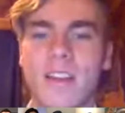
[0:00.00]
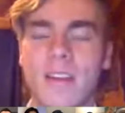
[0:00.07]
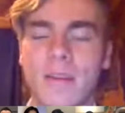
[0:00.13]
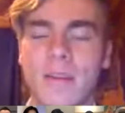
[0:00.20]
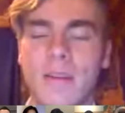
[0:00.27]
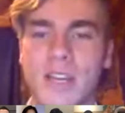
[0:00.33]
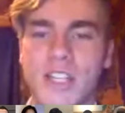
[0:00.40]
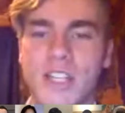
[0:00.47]

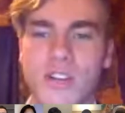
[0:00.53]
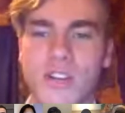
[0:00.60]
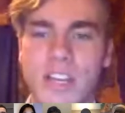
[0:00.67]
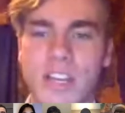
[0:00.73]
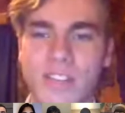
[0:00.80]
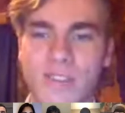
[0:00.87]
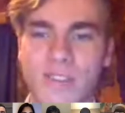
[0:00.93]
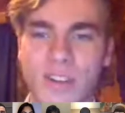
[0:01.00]
Make sure
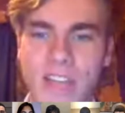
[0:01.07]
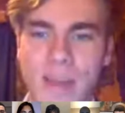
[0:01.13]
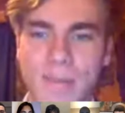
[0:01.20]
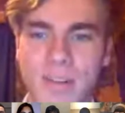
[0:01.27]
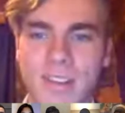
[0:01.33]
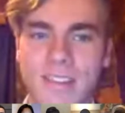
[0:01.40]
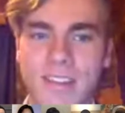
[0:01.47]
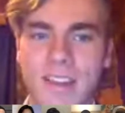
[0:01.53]
each of your
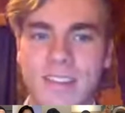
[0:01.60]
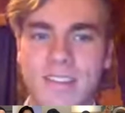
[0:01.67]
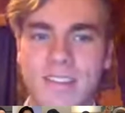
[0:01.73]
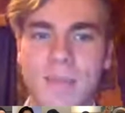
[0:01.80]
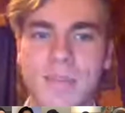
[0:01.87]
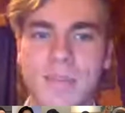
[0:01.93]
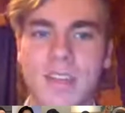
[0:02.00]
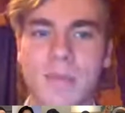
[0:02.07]
chapters signs
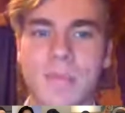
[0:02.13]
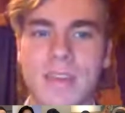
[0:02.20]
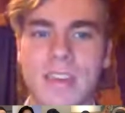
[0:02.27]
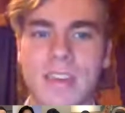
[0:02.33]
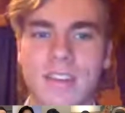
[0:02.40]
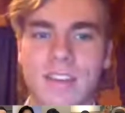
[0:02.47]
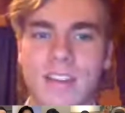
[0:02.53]
up to compete.